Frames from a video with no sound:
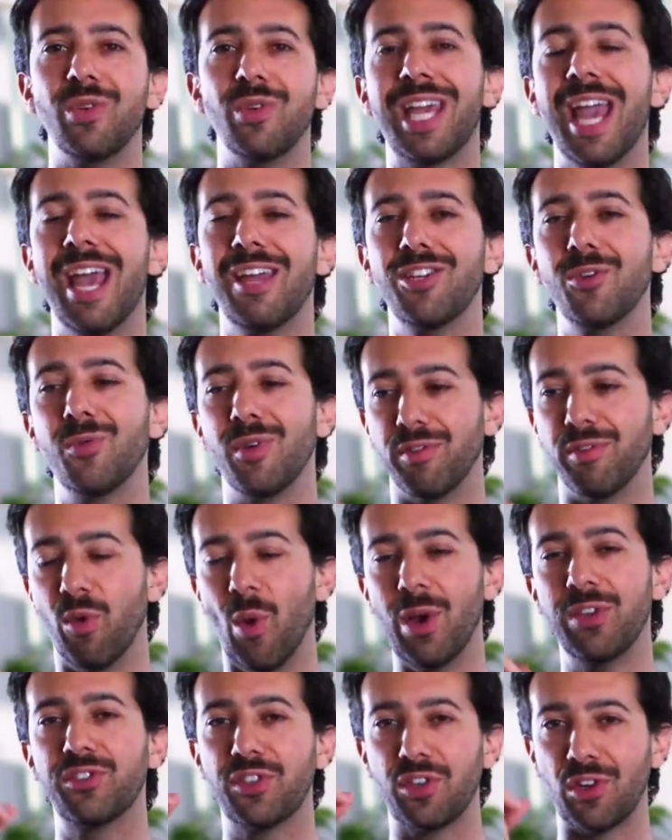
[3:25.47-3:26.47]
you can't do a
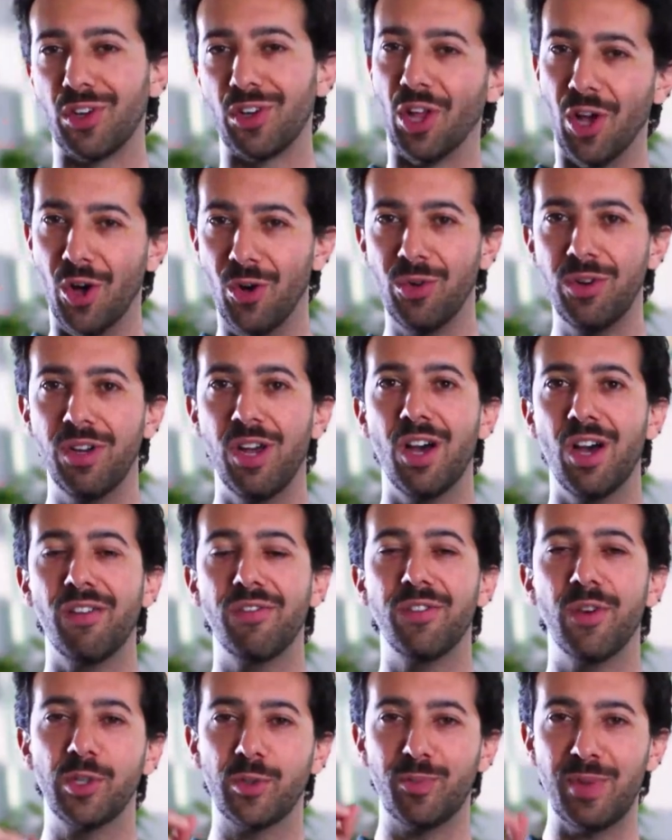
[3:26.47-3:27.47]
voice clone
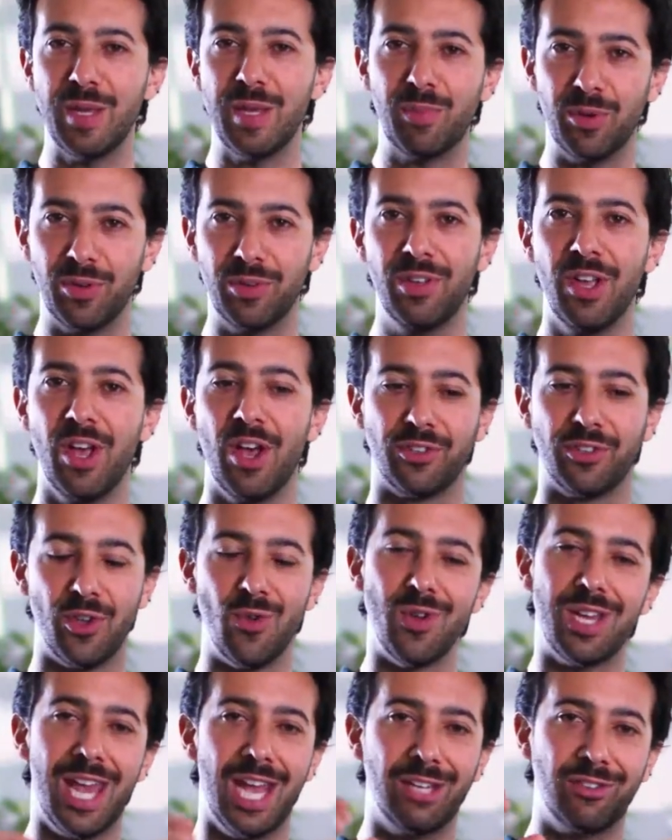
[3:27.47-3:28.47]
of those people.
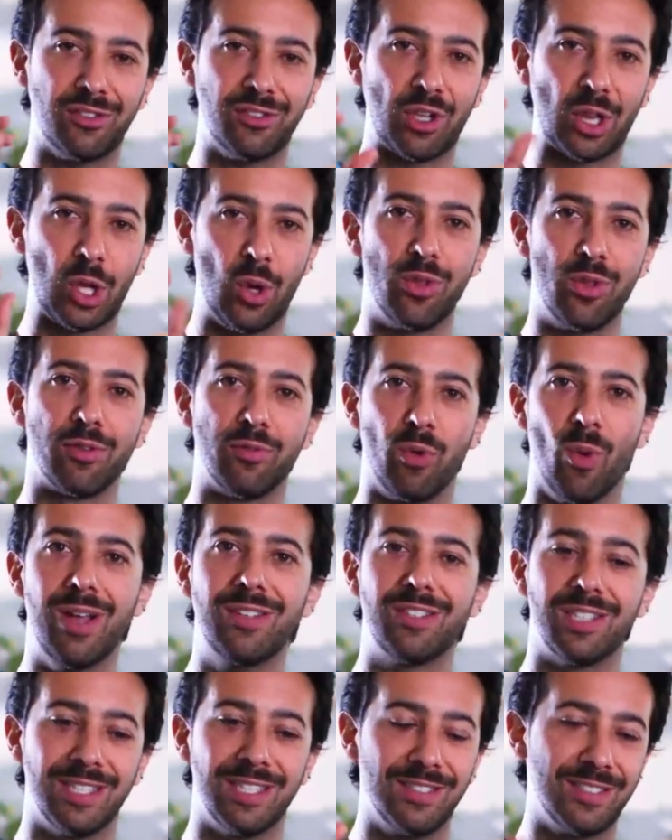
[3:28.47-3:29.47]
So you can't just clone their
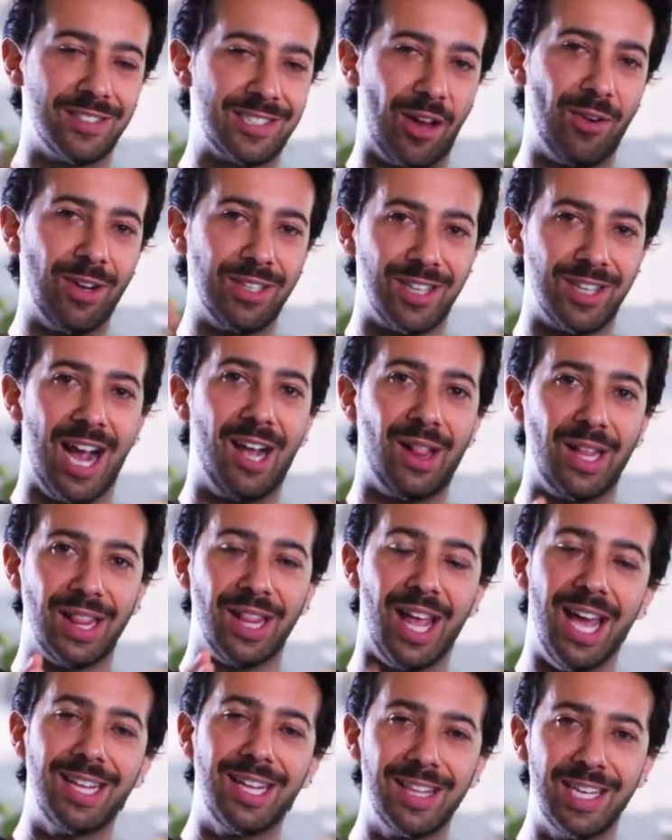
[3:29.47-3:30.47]
voice. It doesn't sound exactly
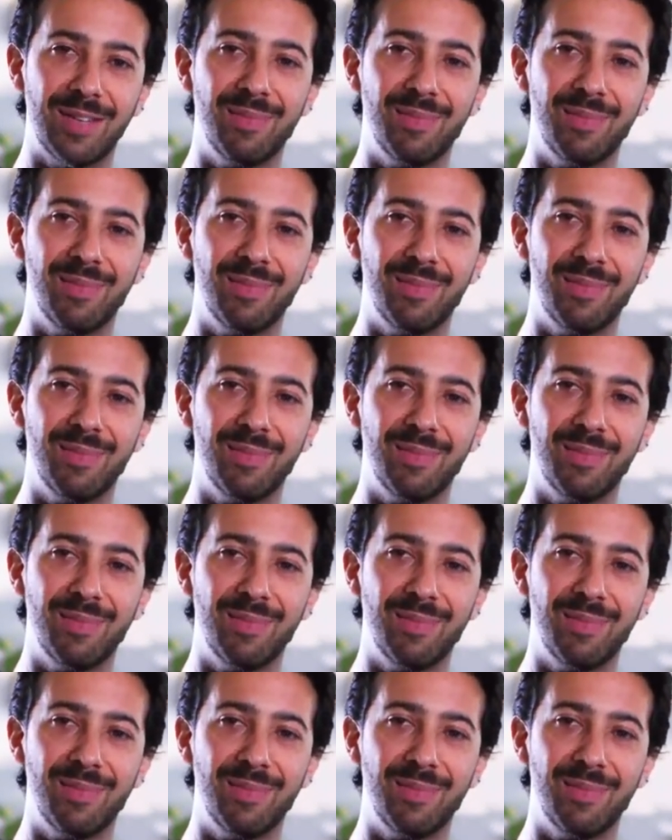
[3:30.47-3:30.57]
like